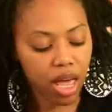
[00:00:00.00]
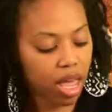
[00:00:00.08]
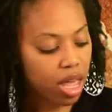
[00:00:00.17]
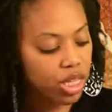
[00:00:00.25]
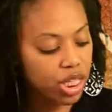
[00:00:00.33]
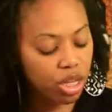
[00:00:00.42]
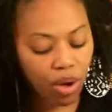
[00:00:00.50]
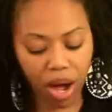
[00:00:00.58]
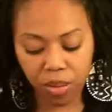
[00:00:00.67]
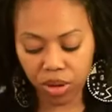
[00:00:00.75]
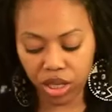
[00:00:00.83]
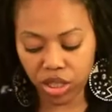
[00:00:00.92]
And so
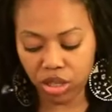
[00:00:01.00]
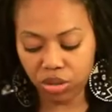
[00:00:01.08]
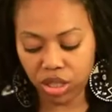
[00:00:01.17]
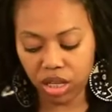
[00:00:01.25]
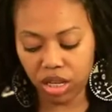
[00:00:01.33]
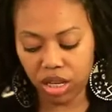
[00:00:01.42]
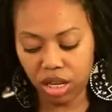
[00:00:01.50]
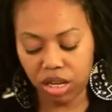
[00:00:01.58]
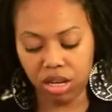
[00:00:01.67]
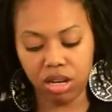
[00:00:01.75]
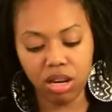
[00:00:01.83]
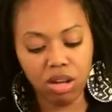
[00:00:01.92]
I wanted to use it
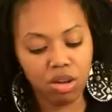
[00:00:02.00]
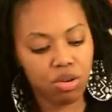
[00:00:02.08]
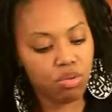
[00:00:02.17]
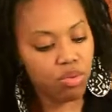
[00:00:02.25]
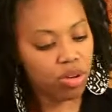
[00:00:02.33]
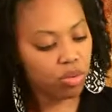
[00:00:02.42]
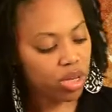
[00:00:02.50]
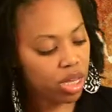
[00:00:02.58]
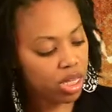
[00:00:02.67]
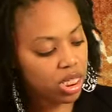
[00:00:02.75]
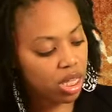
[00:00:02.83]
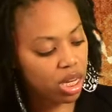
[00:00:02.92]
again when
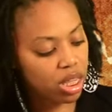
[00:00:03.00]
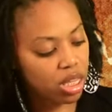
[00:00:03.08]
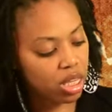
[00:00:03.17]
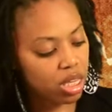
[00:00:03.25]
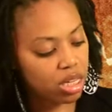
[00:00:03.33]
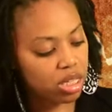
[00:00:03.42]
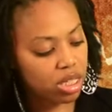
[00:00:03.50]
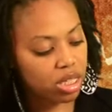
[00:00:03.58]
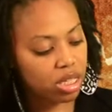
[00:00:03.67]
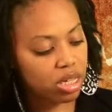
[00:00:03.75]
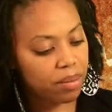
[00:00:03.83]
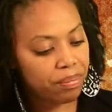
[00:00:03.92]
we studied the
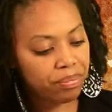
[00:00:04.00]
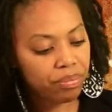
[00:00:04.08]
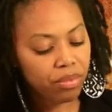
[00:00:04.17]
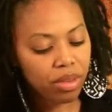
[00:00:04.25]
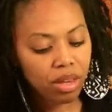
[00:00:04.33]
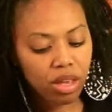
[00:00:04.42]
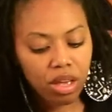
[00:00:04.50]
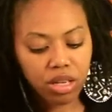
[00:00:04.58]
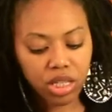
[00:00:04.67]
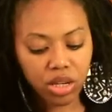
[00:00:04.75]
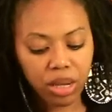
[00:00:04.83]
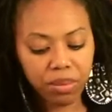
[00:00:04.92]
East.
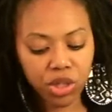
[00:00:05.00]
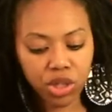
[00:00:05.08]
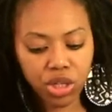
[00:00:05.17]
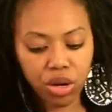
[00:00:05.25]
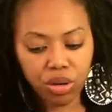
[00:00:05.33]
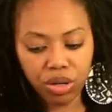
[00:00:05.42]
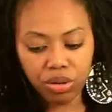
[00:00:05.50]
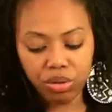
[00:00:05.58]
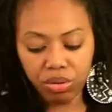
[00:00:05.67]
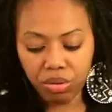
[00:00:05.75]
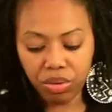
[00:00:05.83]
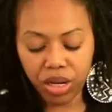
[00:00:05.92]
So let me show you
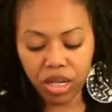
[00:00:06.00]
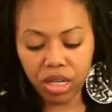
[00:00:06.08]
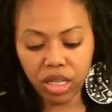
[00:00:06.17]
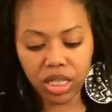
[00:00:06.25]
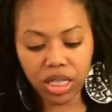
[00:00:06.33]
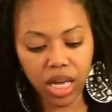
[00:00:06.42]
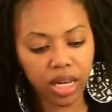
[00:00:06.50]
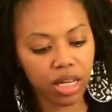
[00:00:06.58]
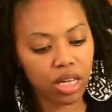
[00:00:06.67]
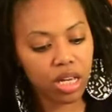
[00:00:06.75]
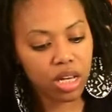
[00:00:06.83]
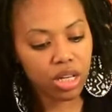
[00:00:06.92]
what it looks like.